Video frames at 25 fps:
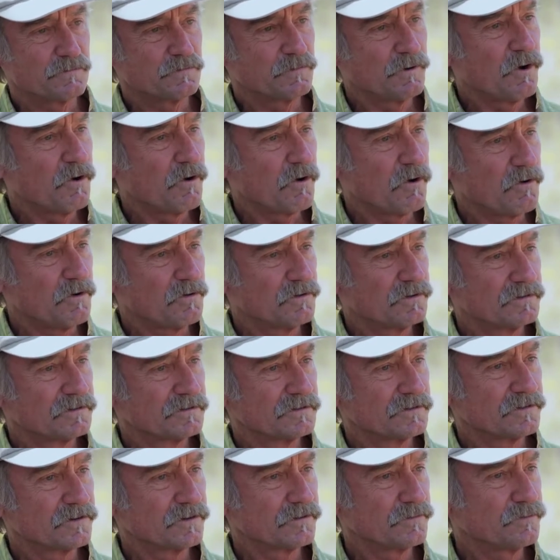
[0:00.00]
role
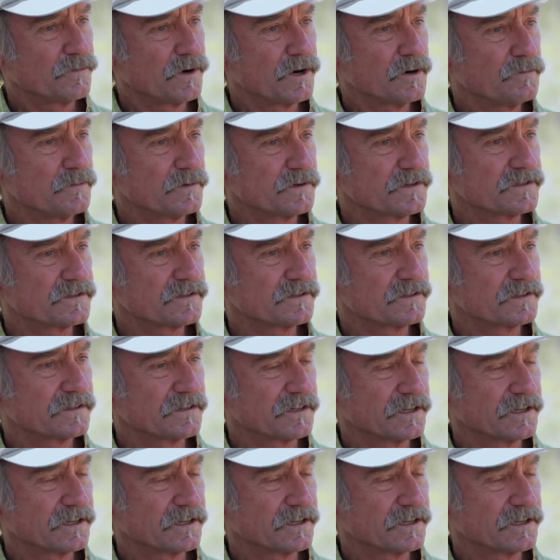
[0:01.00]
or purpose.